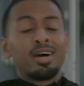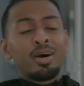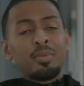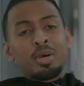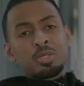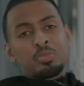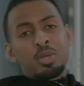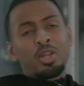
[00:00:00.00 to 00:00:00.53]

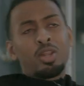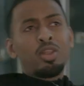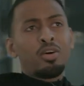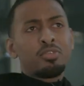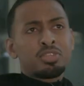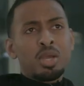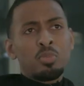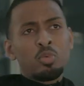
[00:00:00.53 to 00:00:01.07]
I spend a
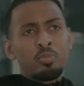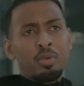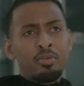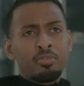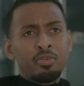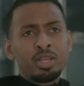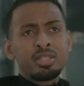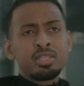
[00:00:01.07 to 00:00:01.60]
lot of time with
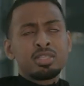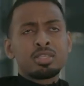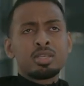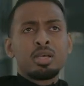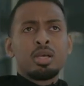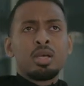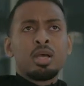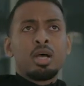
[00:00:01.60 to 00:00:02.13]
my
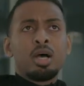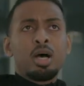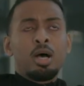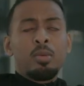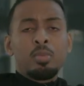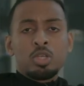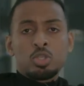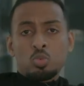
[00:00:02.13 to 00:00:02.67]
friends
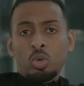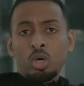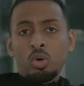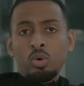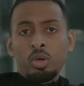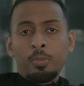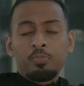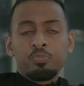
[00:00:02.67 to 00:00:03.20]
as
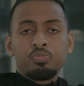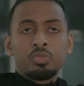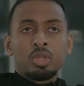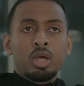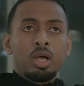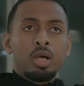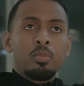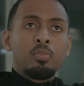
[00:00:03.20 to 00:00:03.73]
well.
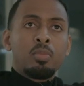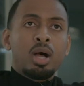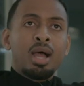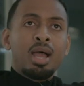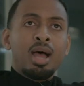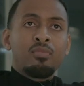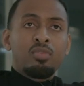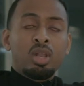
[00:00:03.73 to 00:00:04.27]

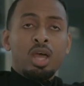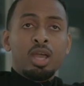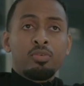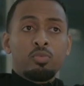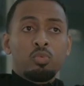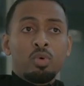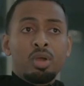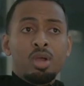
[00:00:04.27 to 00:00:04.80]
I have a
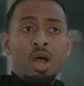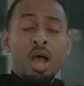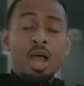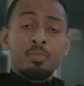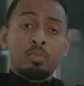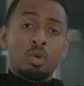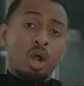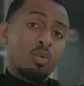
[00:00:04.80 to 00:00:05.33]
life where
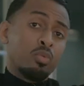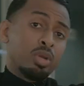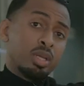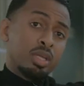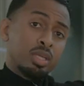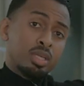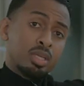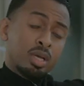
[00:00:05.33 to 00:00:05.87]
I'm
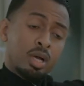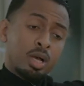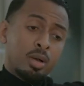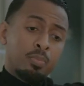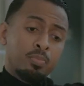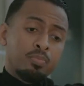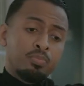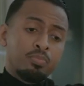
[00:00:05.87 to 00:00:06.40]
currently
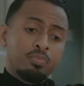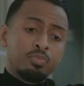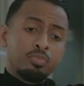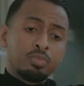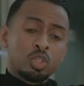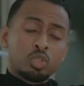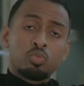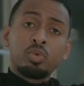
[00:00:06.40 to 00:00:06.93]

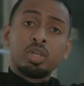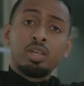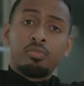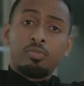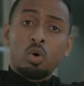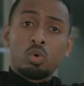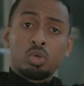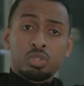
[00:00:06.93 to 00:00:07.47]
just really
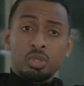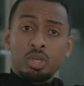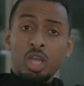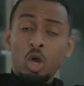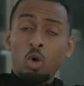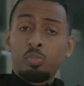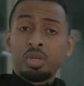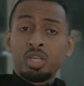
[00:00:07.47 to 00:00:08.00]
focused on
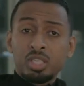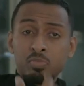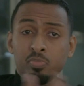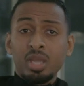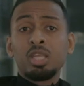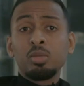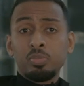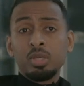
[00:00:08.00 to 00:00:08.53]
helping as
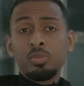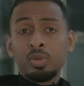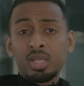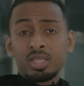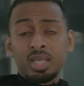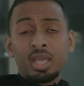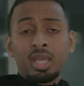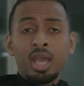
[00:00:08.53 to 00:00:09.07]
many
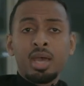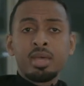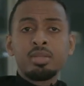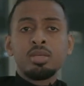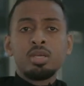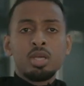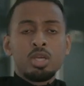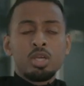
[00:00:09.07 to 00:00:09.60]
people as I
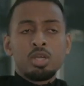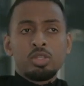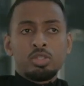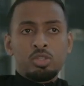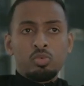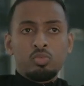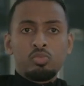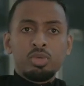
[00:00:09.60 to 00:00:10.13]
can
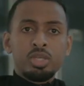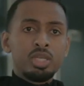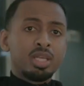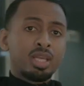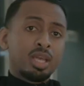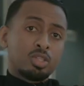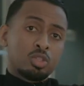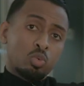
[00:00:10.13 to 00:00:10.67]
to
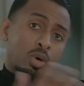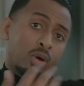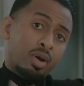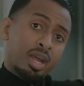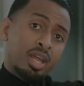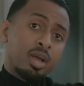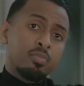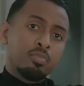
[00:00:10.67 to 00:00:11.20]
really get to
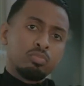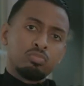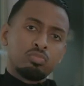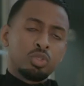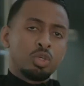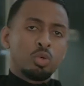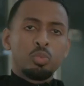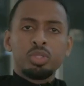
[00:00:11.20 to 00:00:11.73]
where I am.
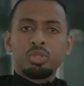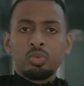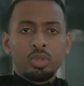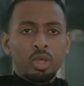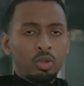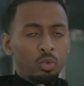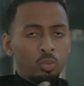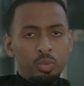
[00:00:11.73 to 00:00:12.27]
You know, we
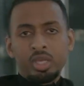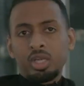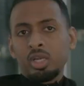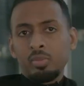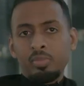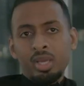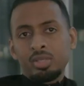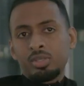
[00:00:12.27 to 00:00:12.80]
do that on a
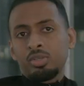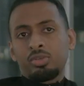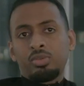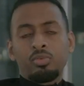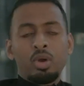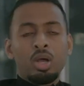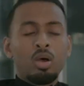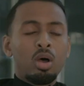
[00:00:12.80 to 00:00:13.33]
weekly basis
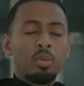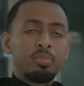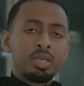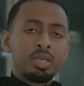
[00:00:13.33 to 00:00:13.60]
throughout our